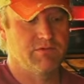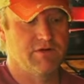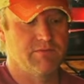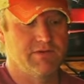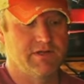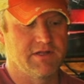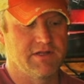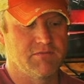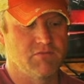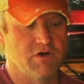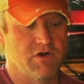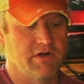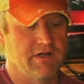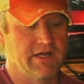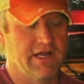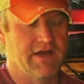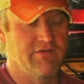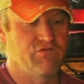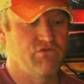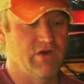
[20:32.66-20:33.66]
bourbon on the market.
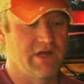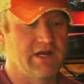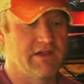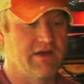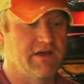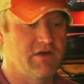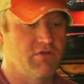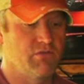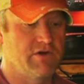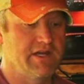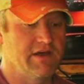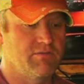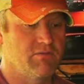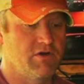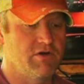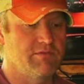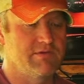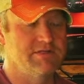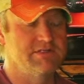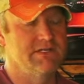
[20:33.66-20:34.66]
I've tried a lot of weeded
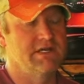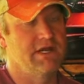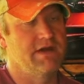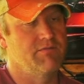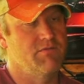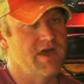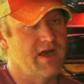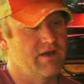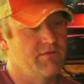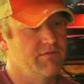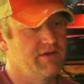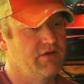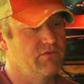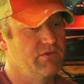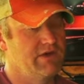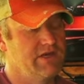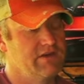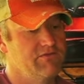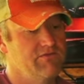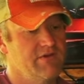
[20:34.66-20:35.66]
bourbons. I'm not a big
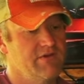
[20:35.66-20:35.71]
weeded